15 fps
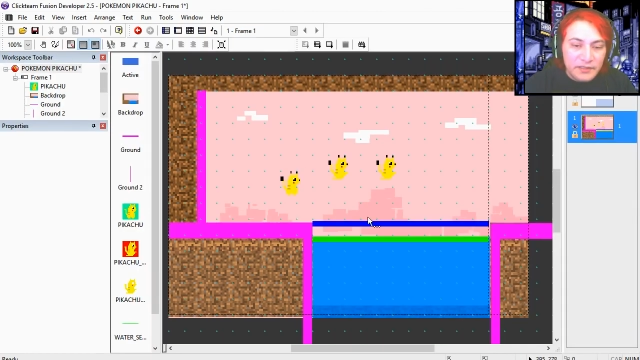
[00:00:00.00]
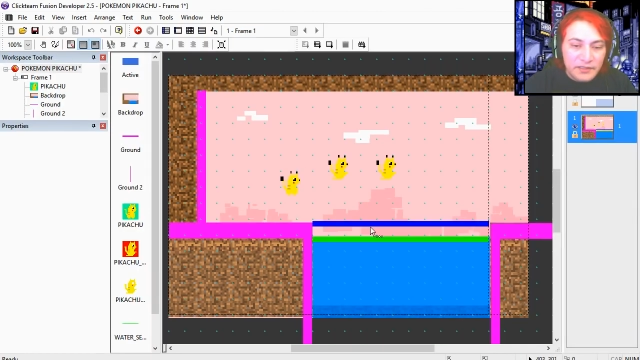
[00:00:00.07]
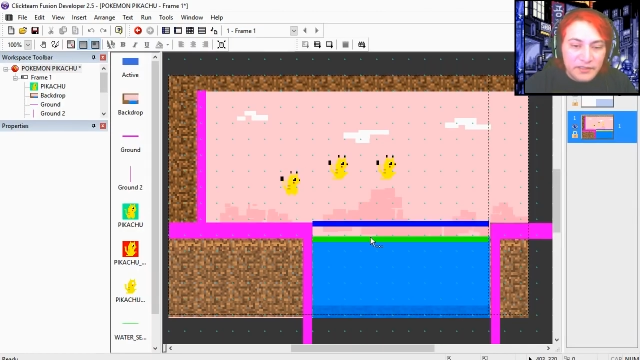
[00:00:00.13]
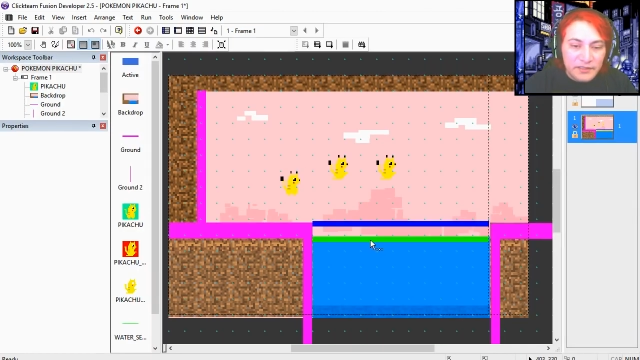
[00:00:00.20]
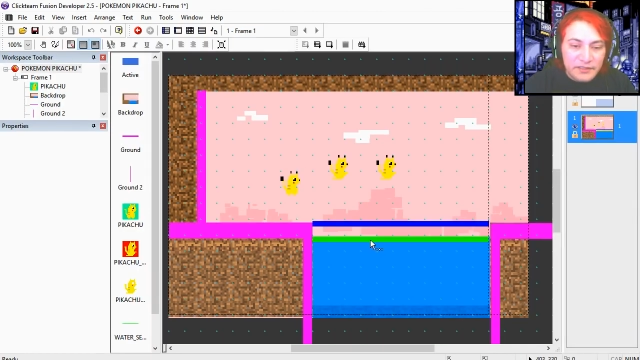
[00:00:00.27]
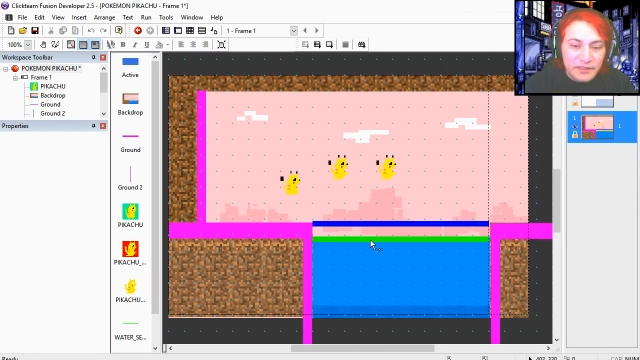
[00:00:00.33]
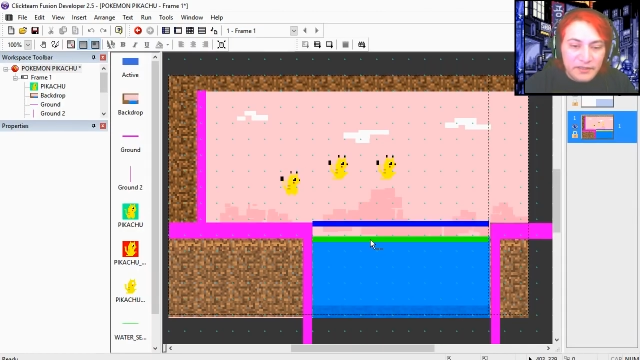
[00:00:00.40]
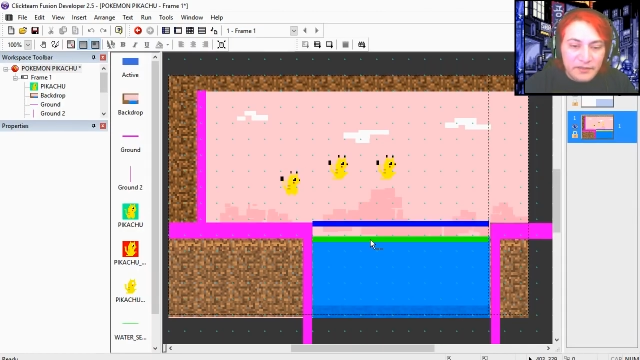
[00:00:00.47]
Here
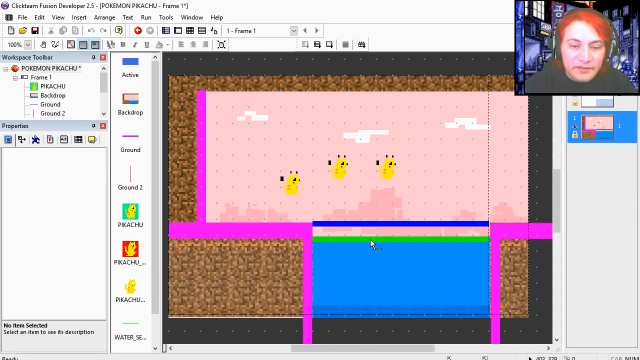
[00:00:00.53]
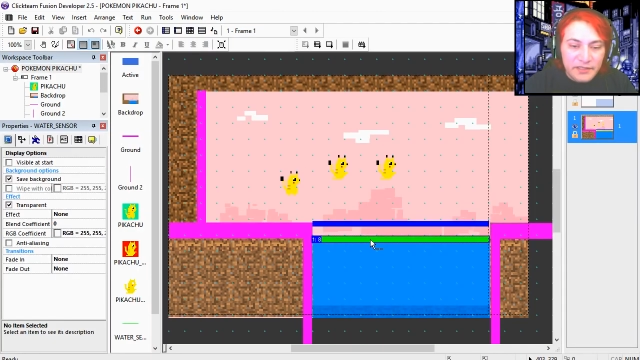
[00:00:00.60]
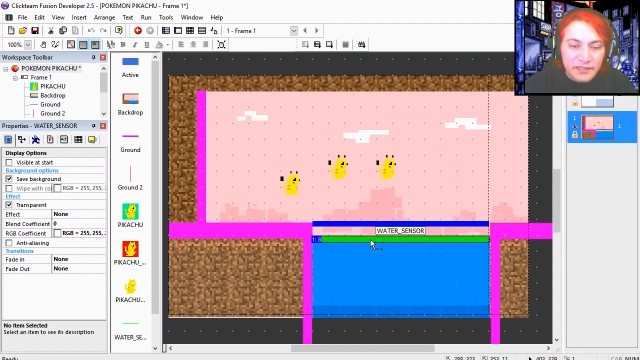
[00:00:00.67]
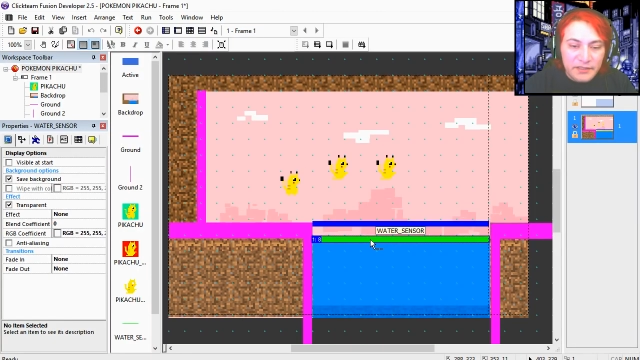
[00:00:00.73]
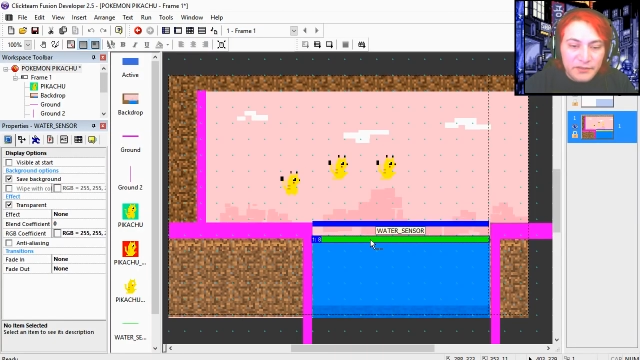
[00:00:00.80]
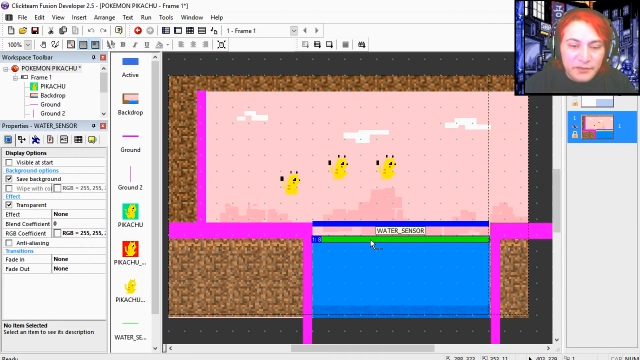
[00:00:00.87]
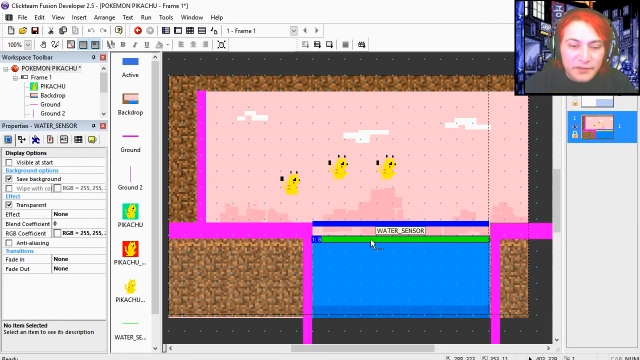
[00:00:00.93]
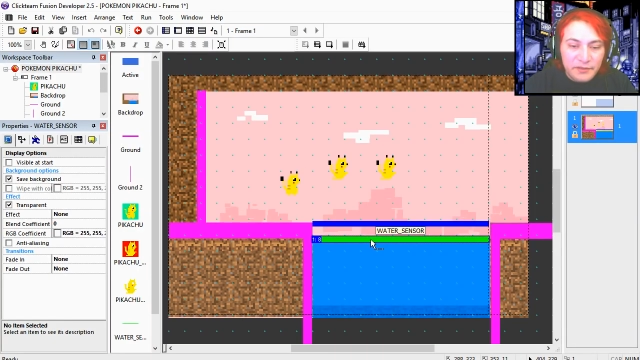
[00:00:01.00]
is our
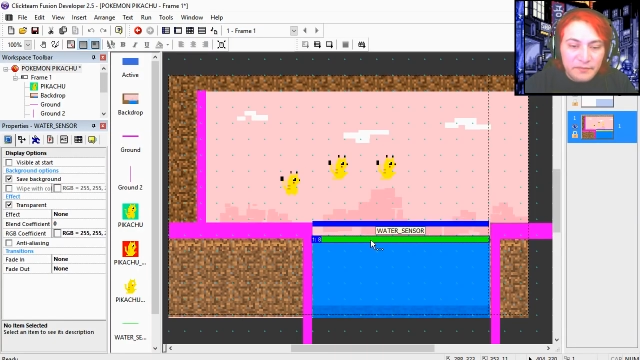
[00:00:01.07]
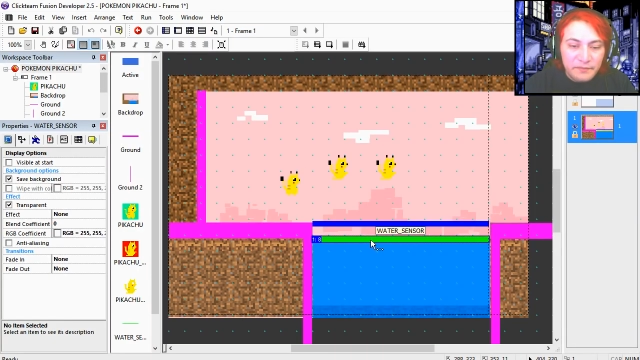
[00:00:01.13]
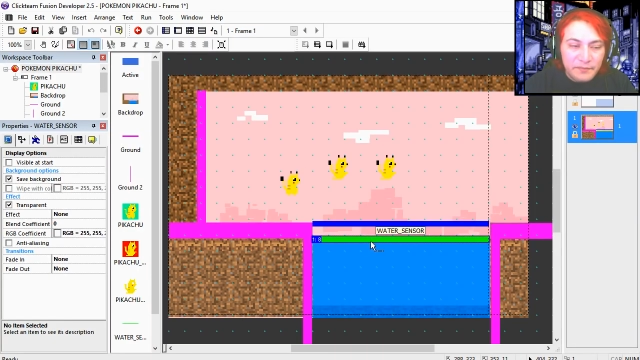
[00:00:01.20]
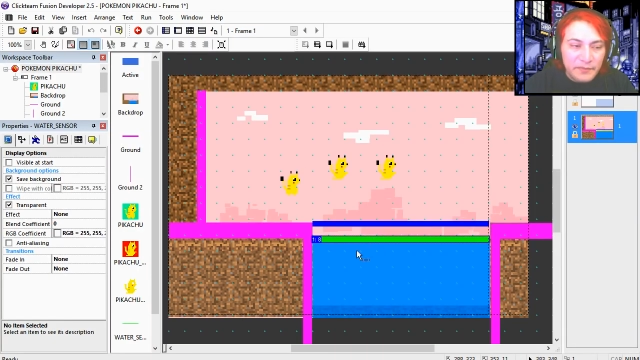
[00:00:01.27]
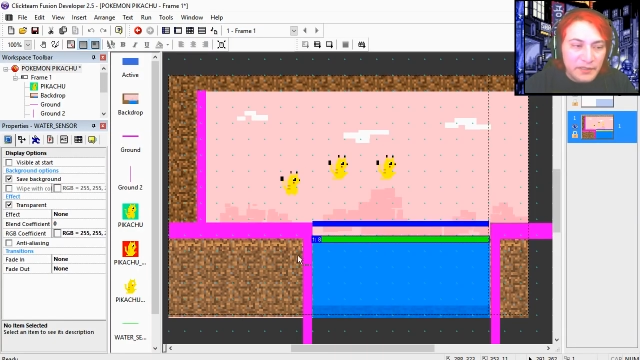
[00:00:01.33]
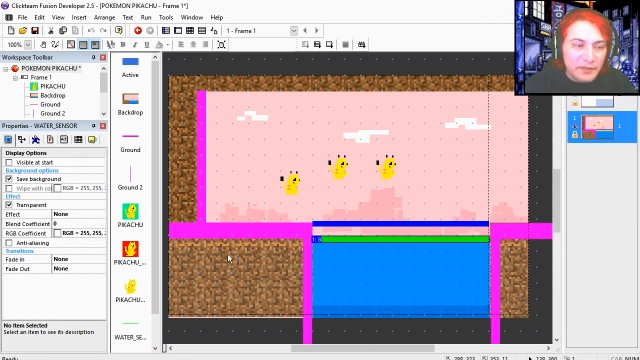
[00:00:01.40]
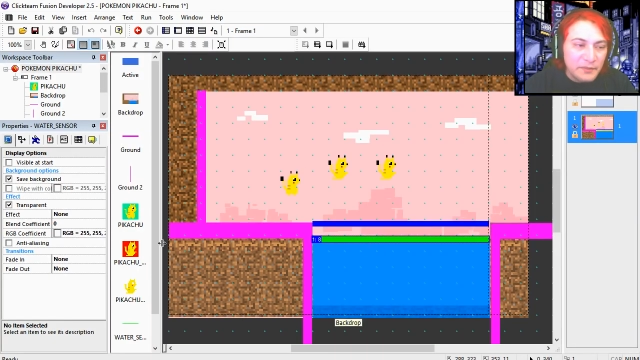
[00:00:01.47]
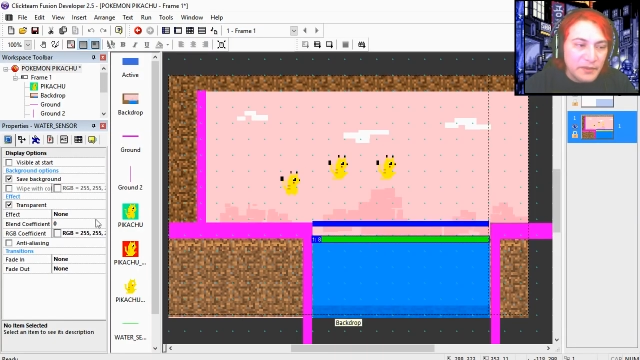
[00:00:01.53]
sensor.
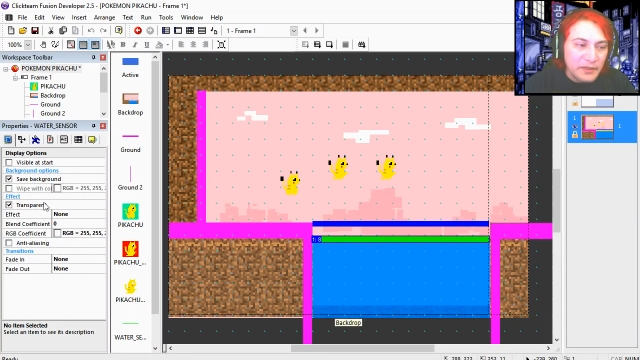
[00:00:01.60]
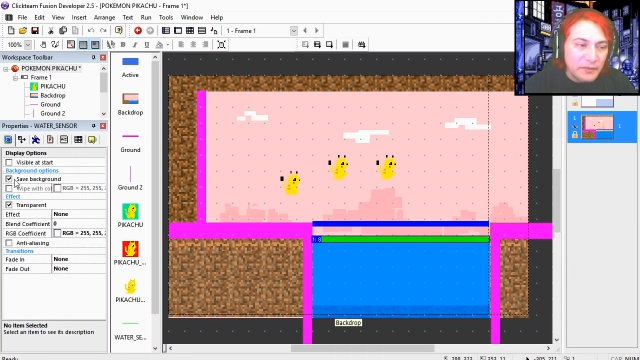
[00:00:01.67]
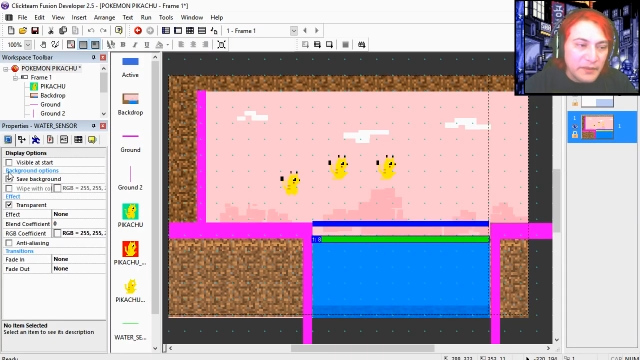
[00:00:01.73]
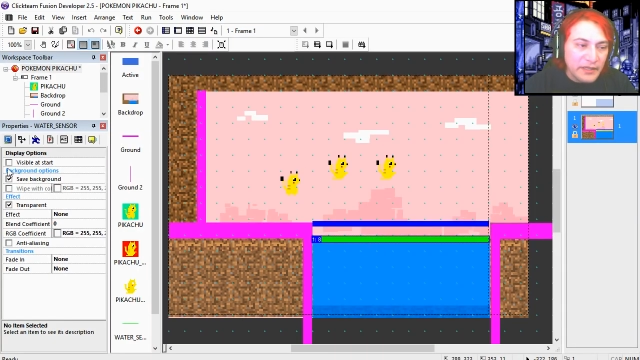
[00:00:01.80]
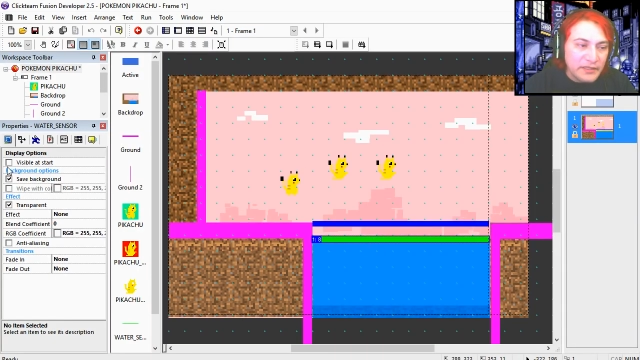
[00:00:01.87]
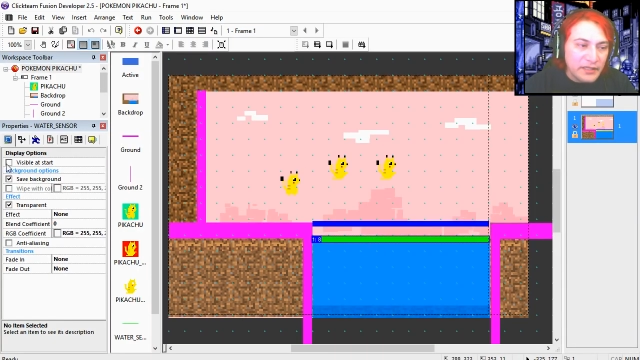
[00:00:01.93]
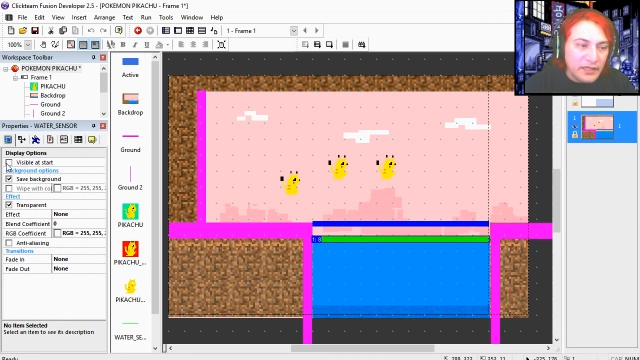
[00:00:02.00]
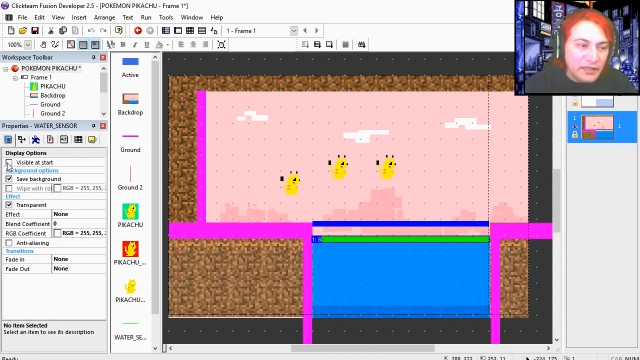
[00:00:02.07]
Let me
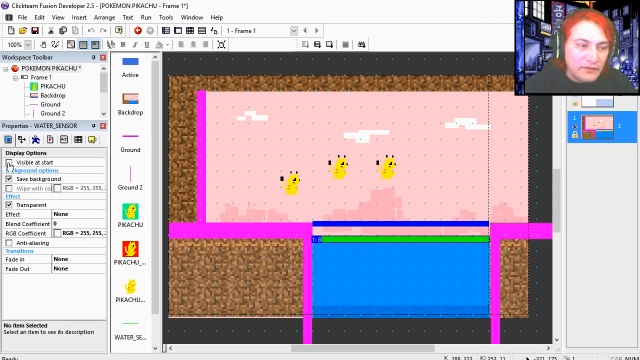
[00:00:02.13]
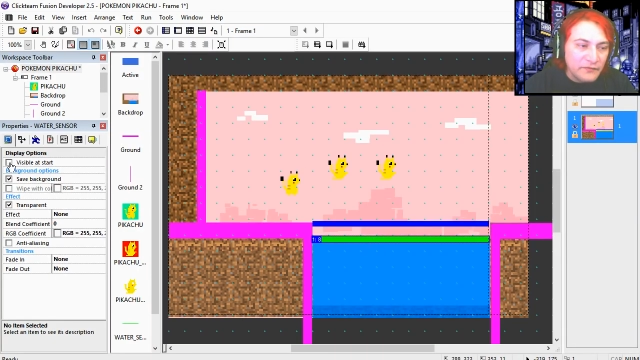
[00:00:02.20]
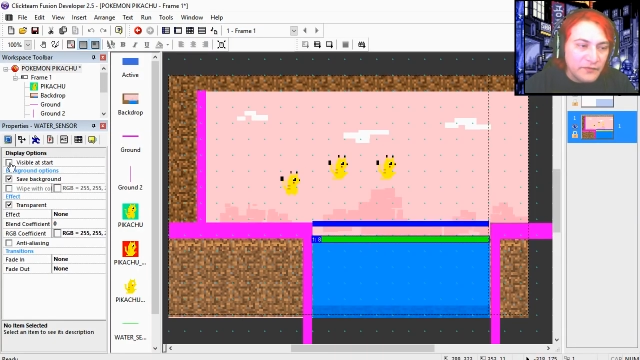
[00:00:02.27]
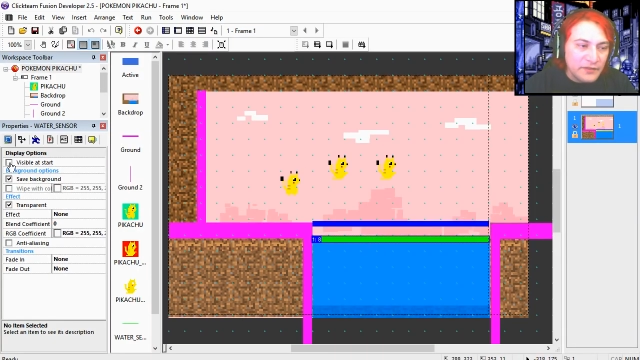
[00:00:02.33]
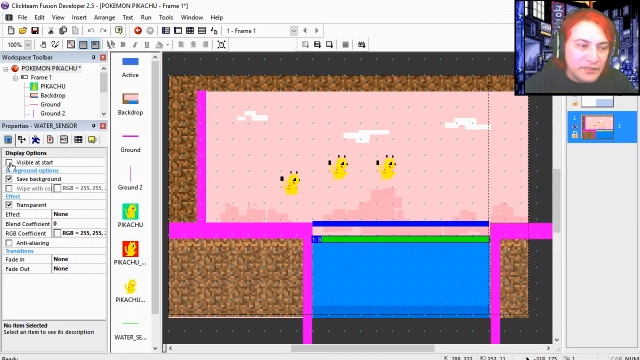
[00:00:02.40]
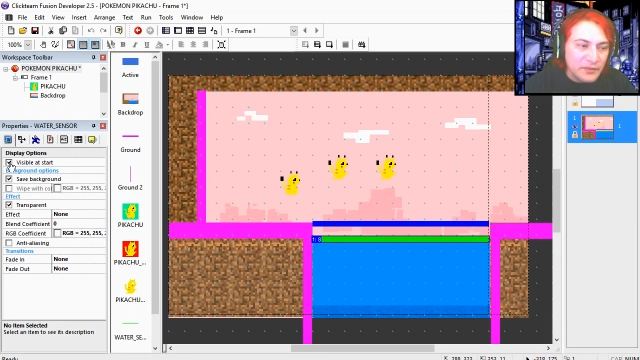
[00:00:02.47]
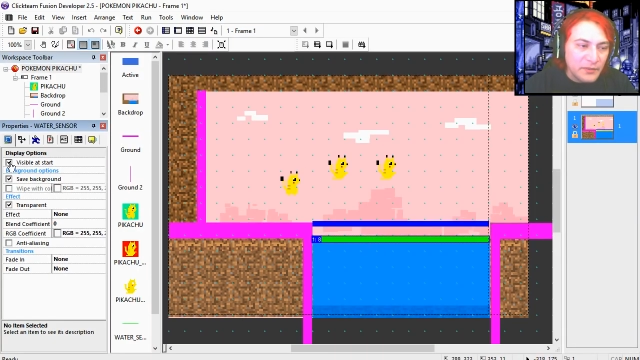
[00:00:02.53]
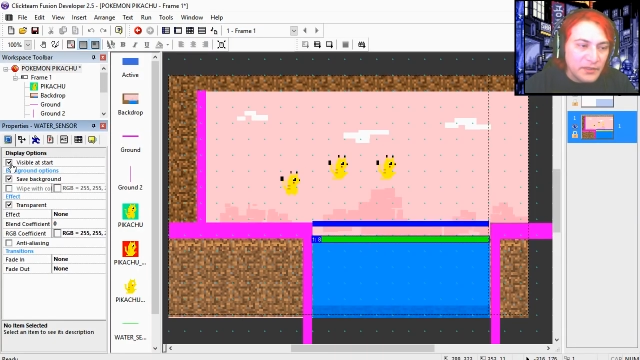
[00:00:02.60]
make that
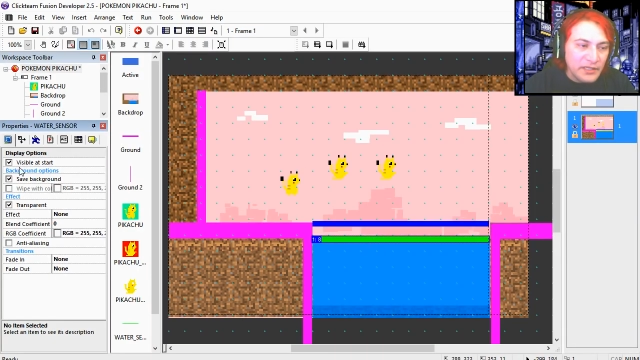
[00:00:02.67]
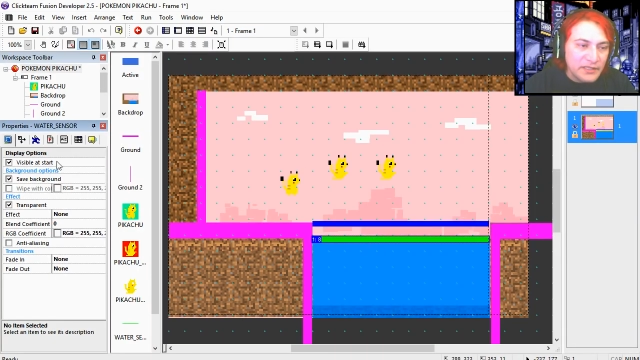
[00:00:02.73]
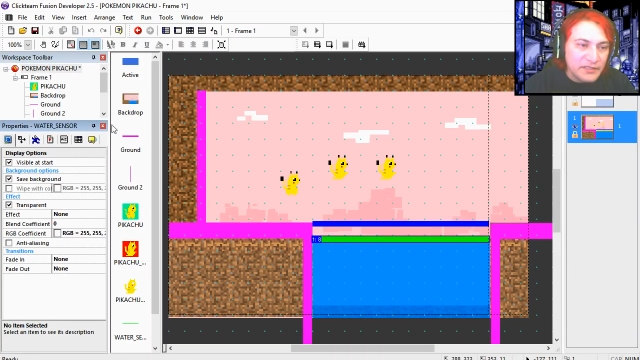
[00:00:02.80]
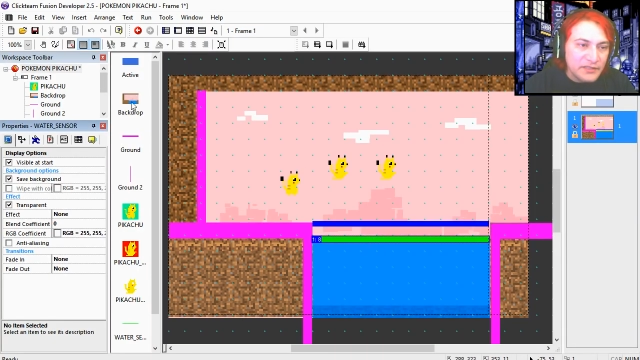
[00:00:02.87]
visible at